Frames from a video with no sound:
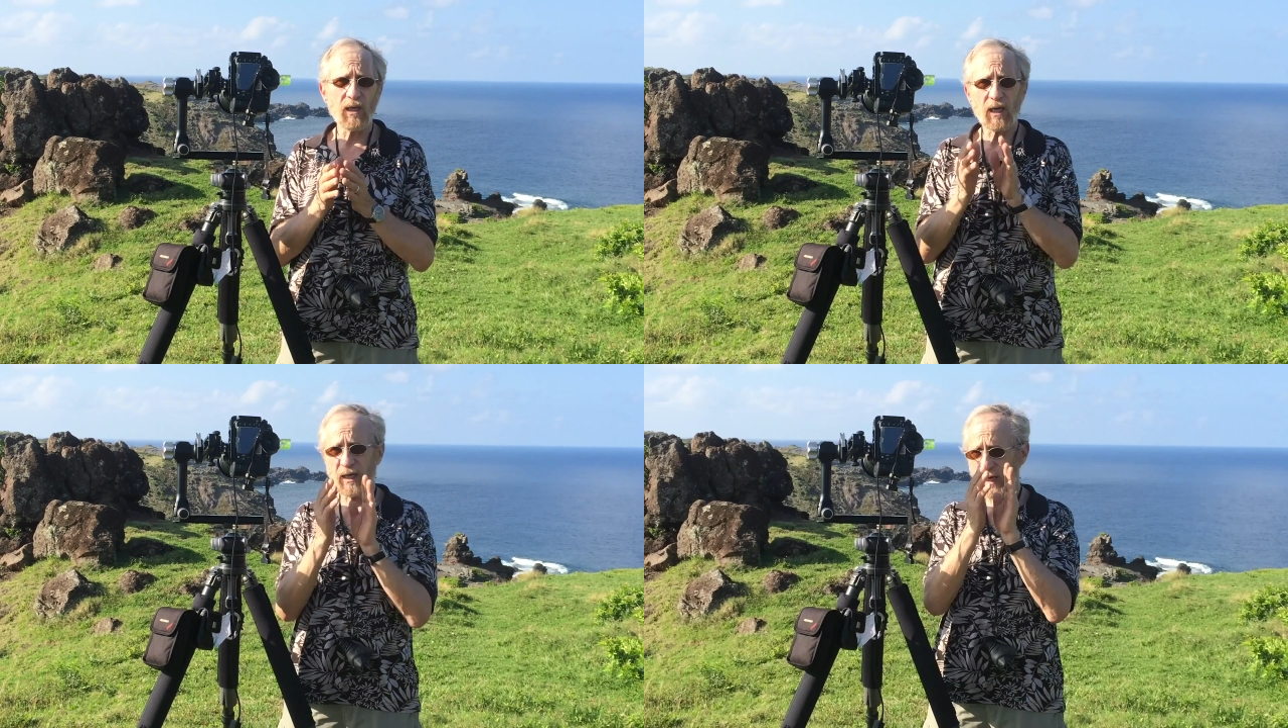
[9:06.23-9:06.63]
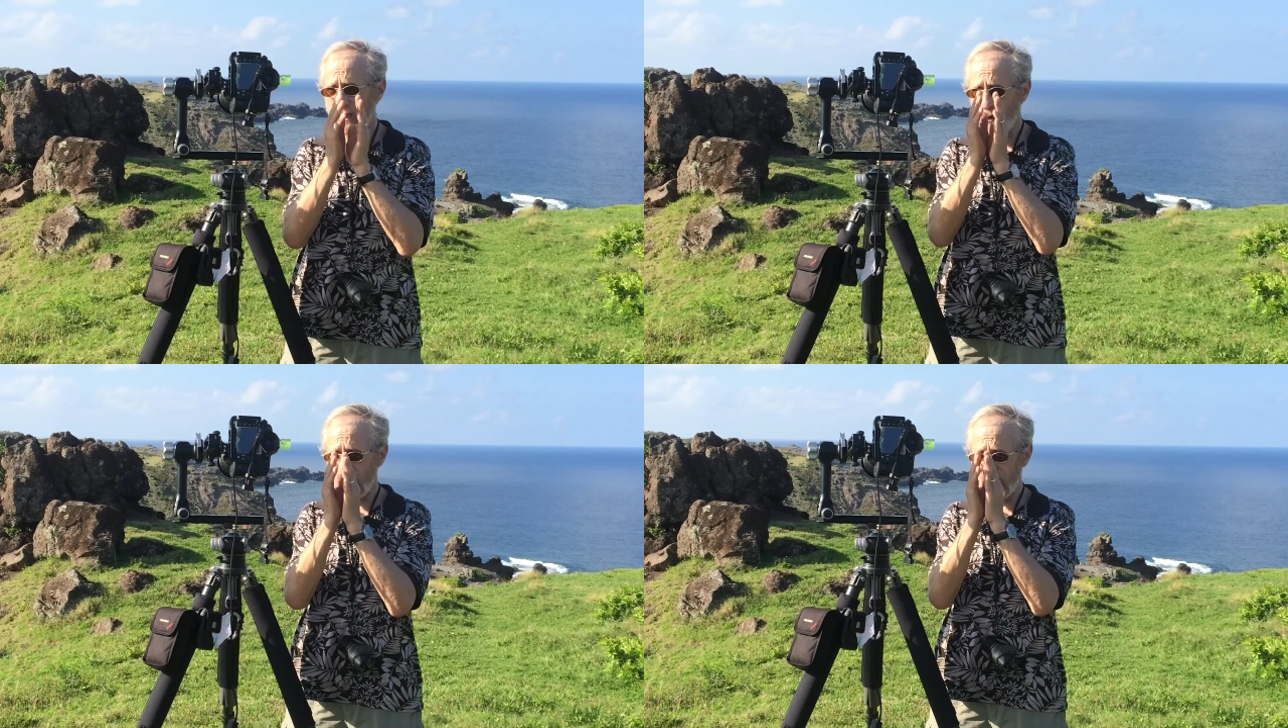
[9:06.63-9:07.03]
I
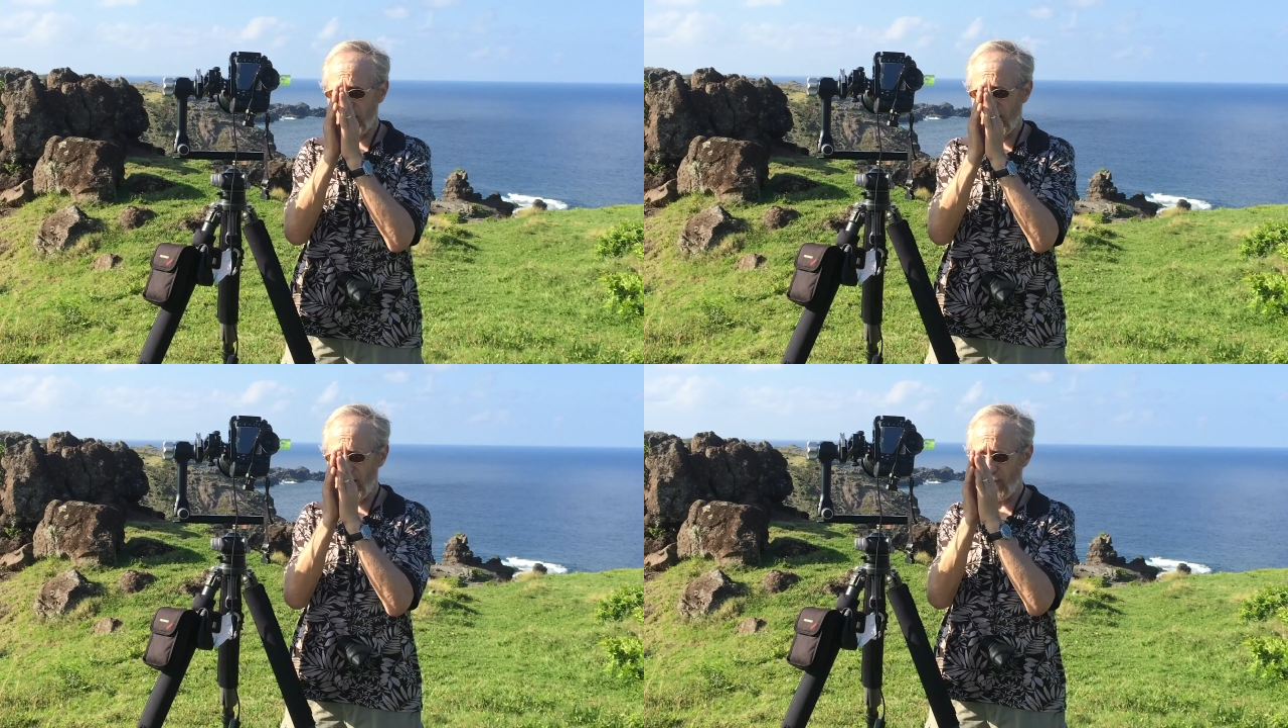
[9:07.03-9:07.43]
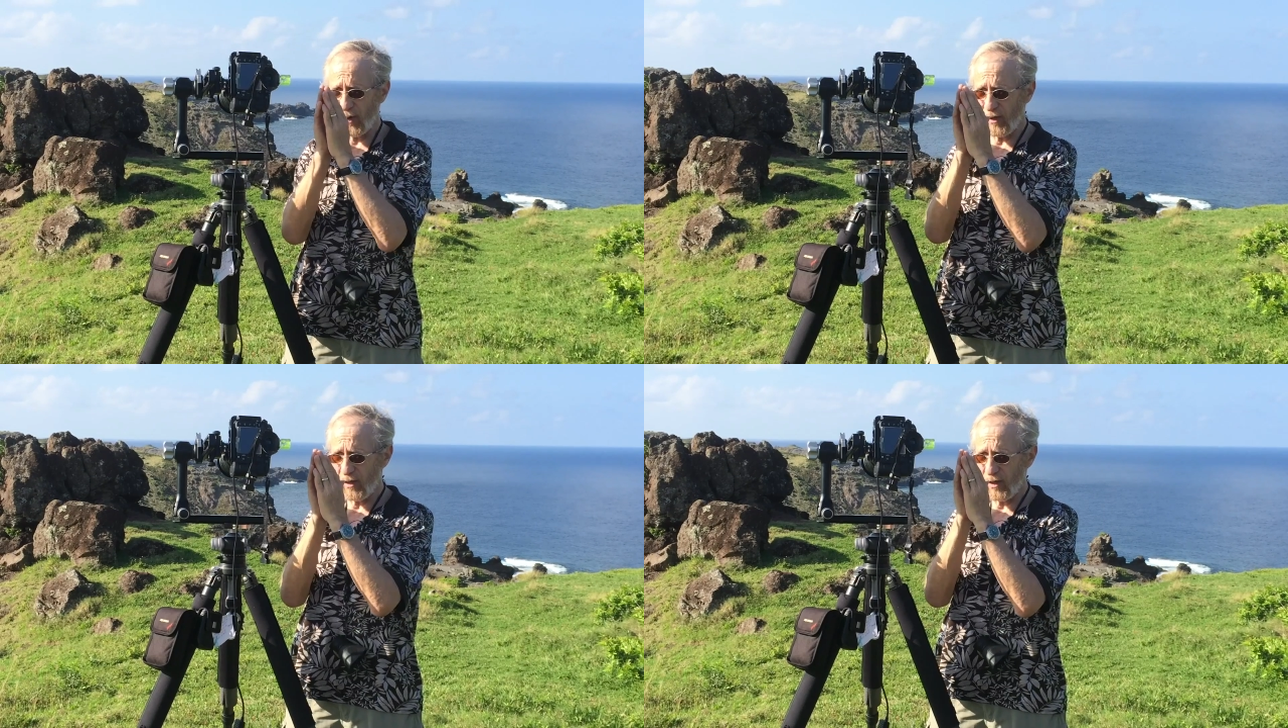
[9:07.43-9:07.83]
look at the
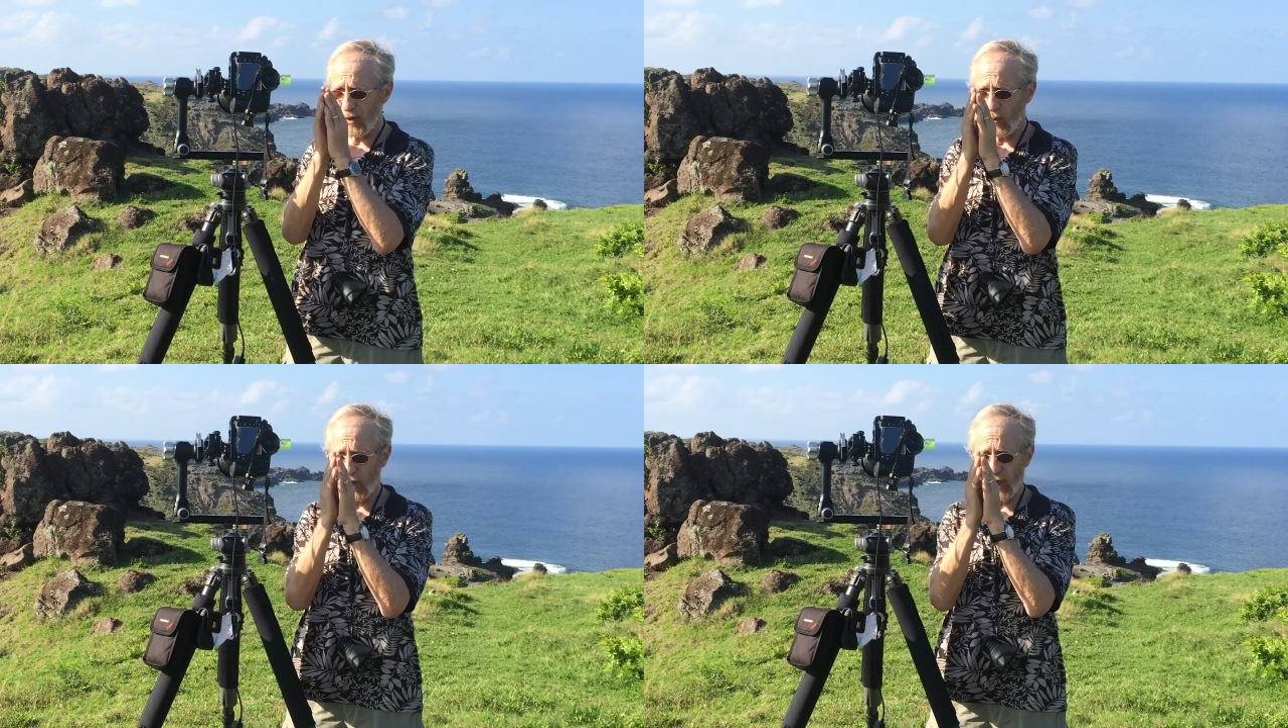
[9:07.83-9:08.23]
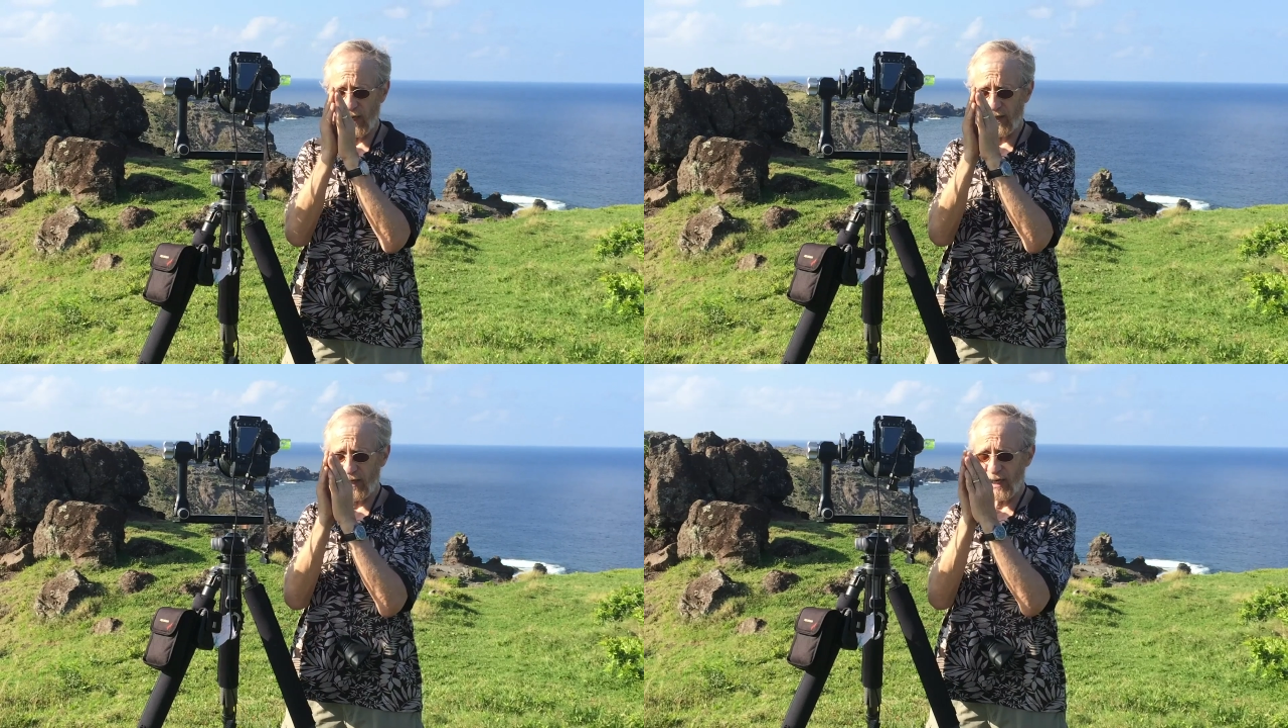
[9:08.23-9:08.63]
camera
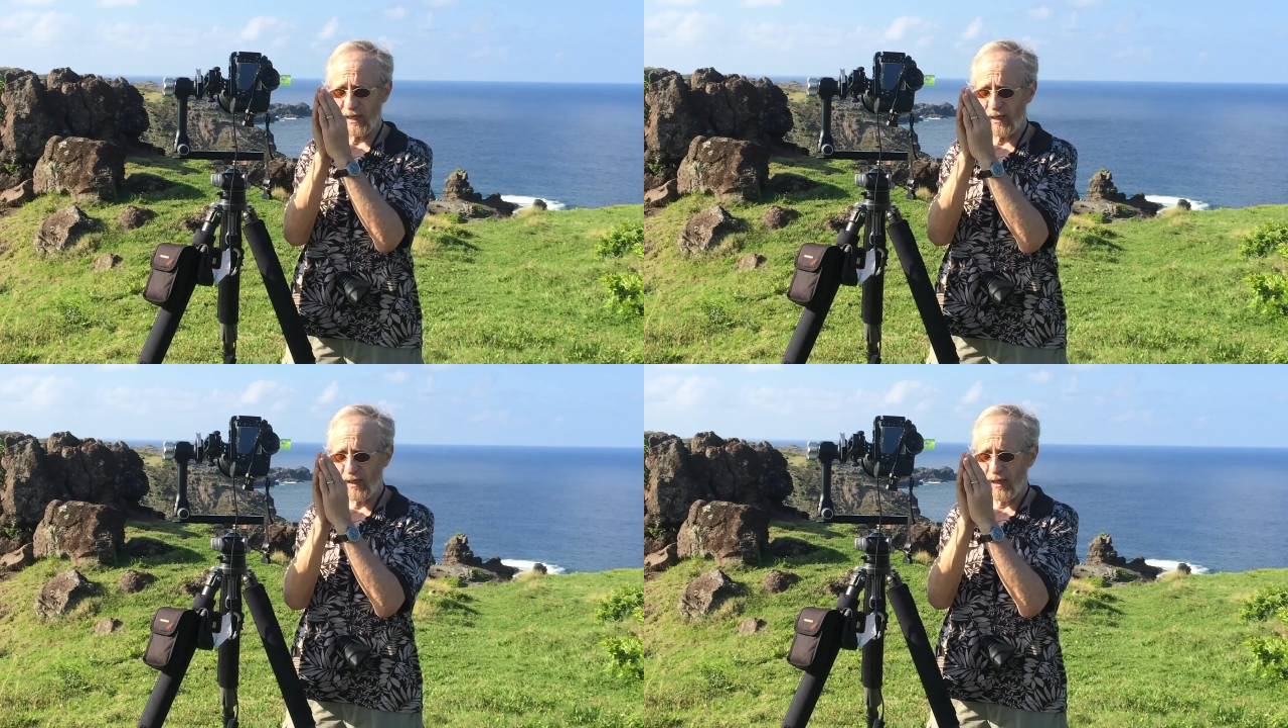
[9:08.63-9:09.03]
and then I